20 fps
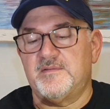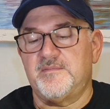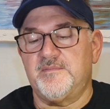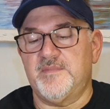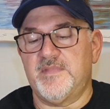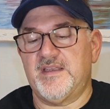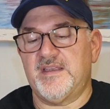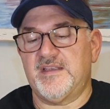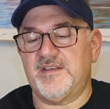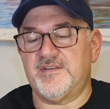
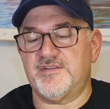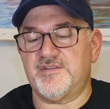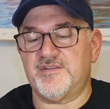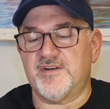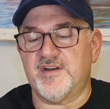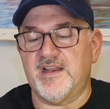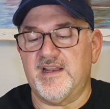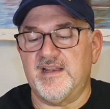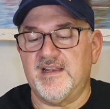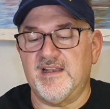Making
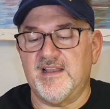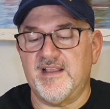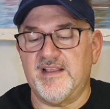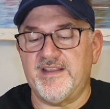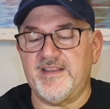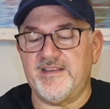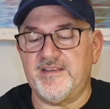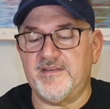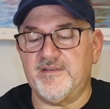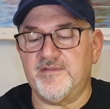sure I
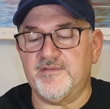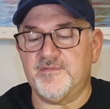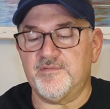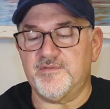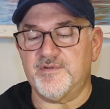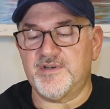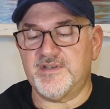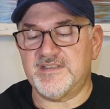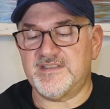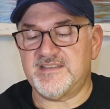like
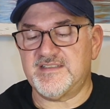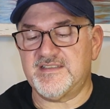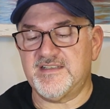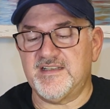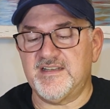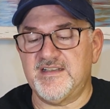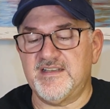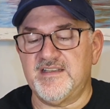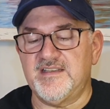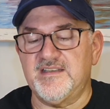where it's
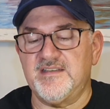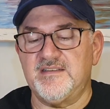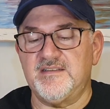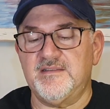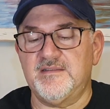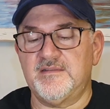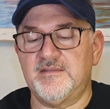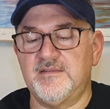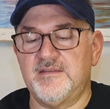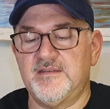sitting.
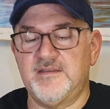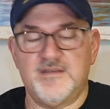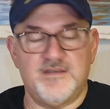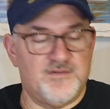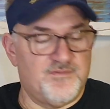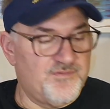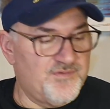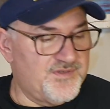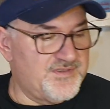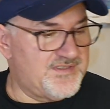
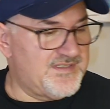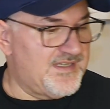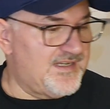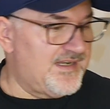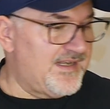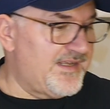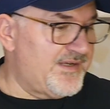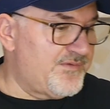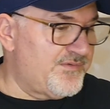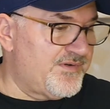Once I
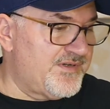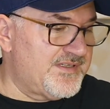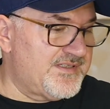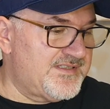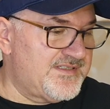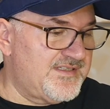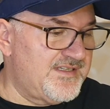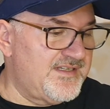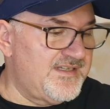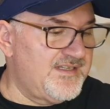like where
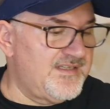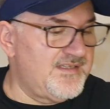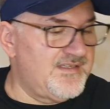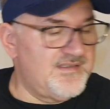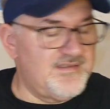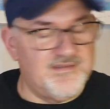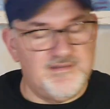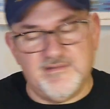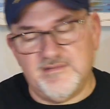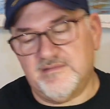it's
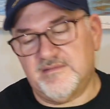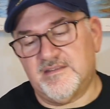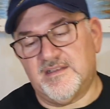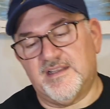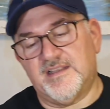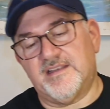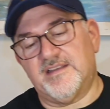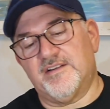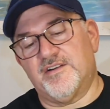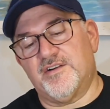sitting,
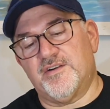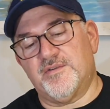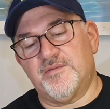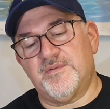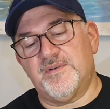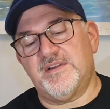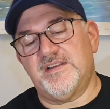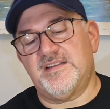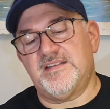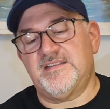like
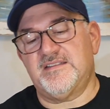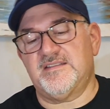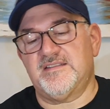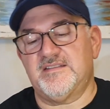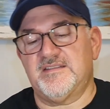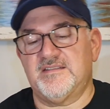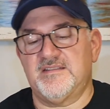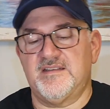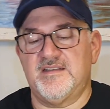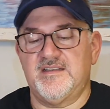
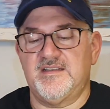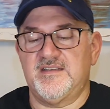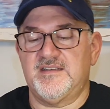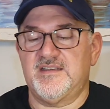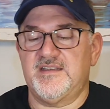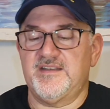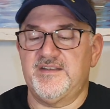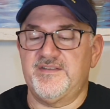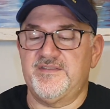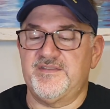always,
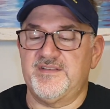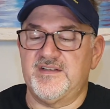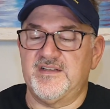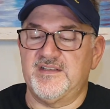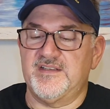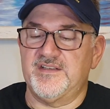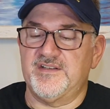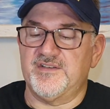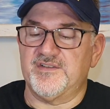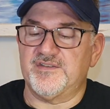give it a
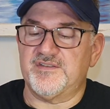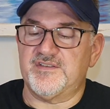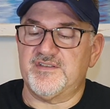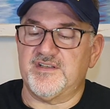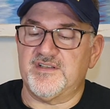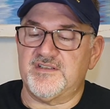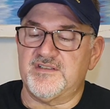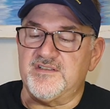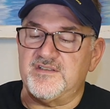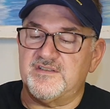little
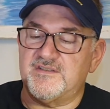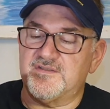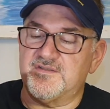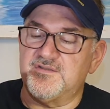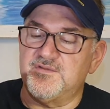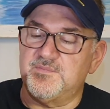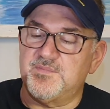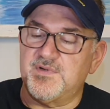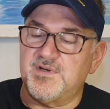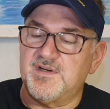touch of
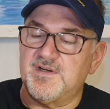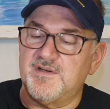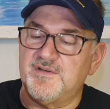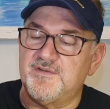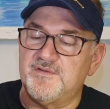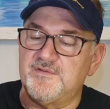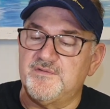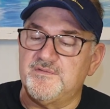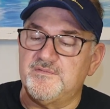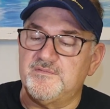super
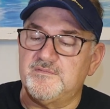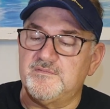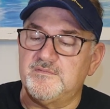glue.